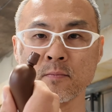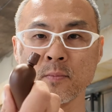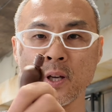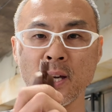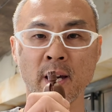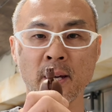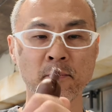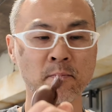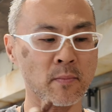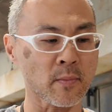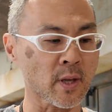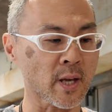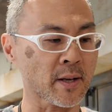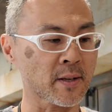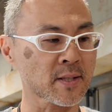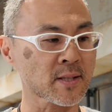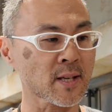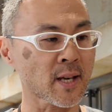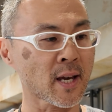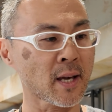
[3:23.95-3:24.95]
Okay.
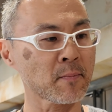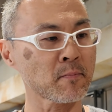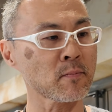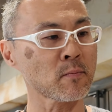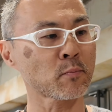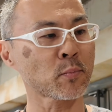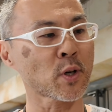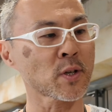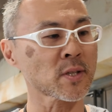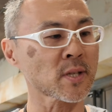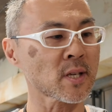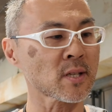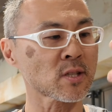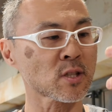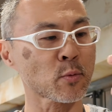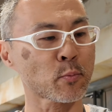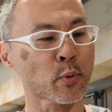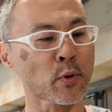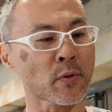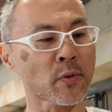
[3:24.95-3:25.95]
And the same process
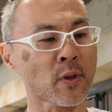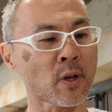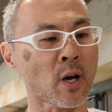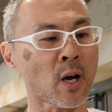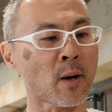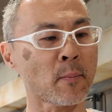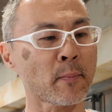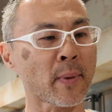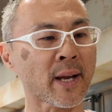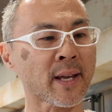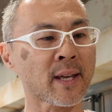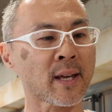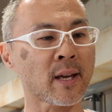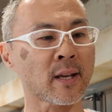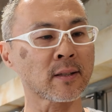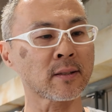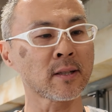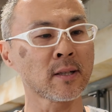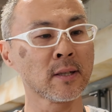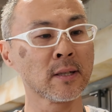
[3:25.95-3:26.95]
to put the arm back
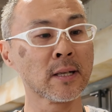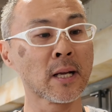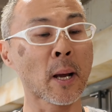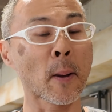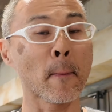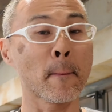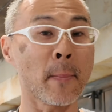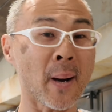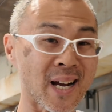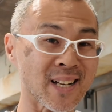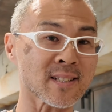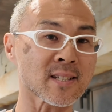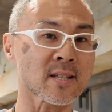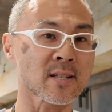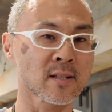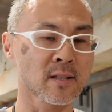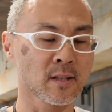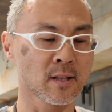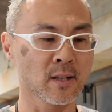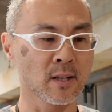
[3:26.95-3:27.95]
in,
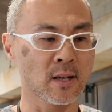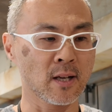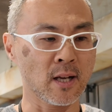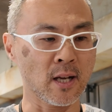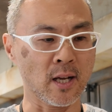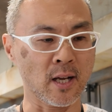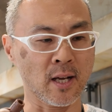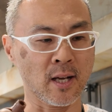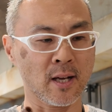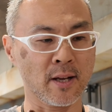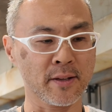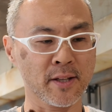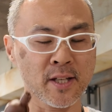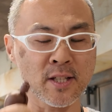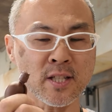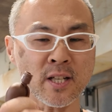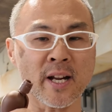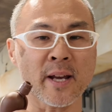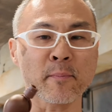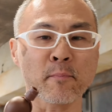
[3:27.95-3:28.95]
but you
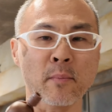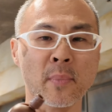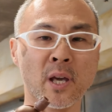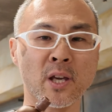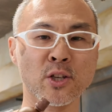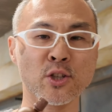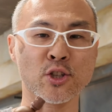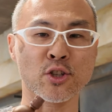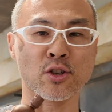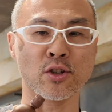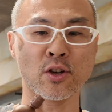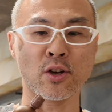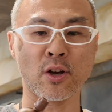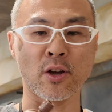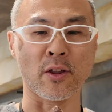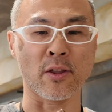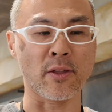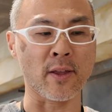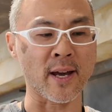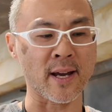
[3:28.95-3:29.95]
need to like make
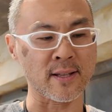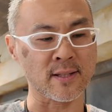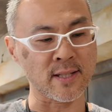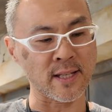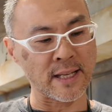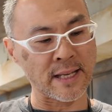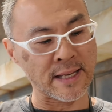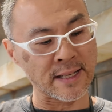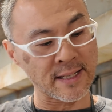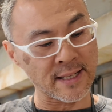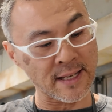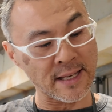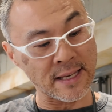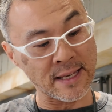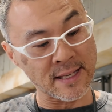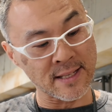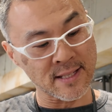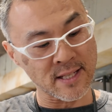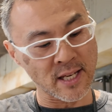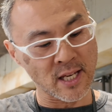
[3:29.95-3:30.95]
sure that it
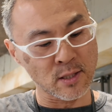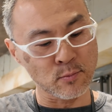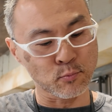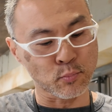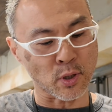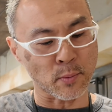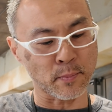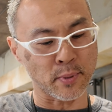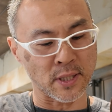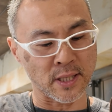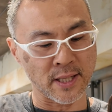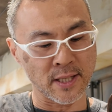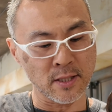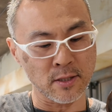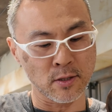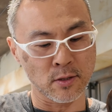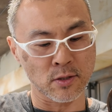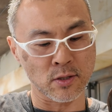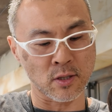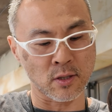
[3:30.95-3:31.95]
is in
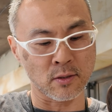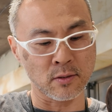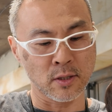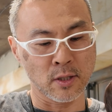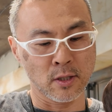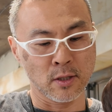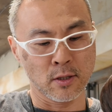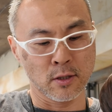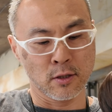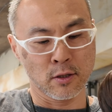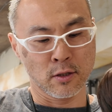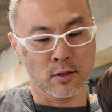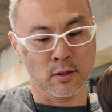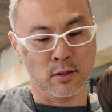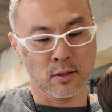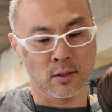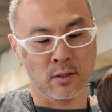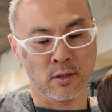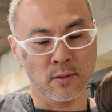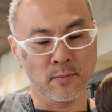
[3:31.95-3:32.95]
properly. So
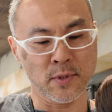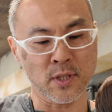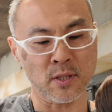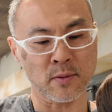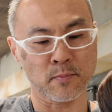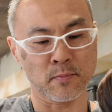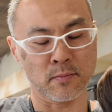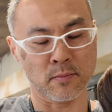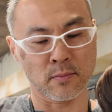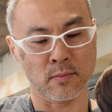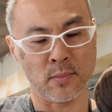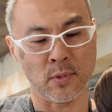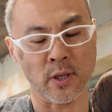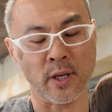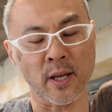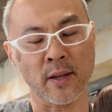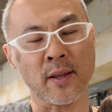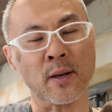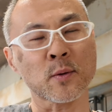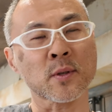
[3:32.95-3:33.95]

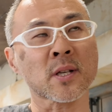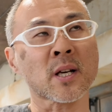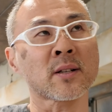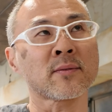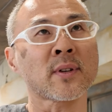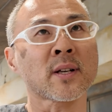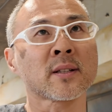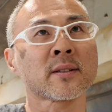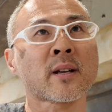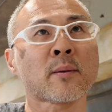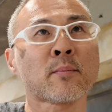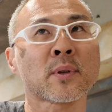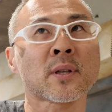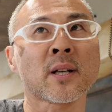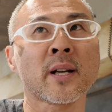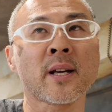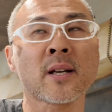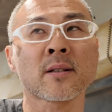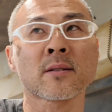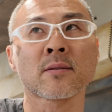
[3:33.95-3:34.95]
okay, that was kind of like a double
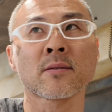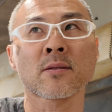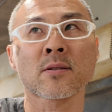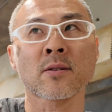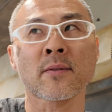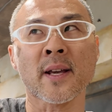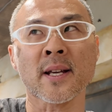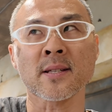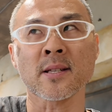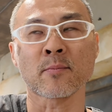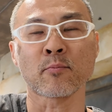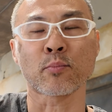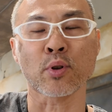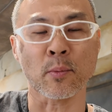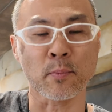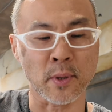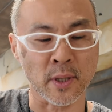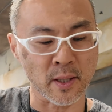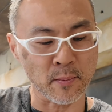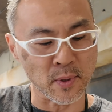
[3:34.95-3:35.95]
click, so that's in
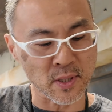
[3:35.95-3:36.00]
properly.